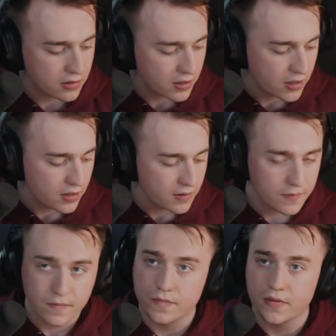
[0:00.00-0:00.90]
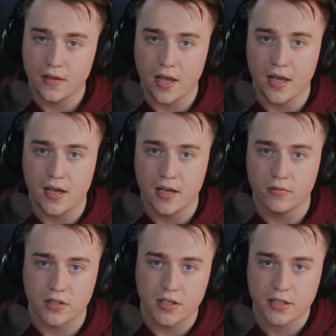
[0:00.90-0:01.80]
Thank you. And we'll
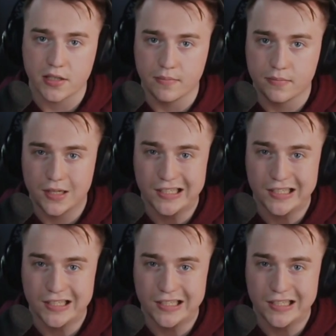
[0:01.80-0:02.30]
see you next time.